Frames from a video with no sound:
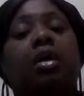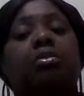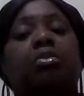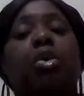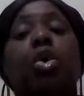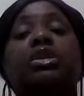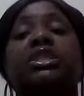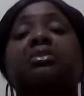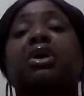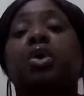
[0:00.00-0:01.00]
more
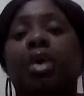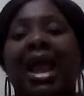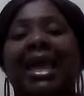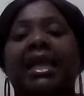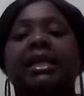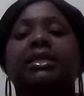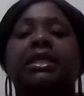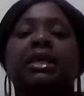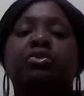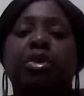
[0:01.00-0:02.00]
Democratic than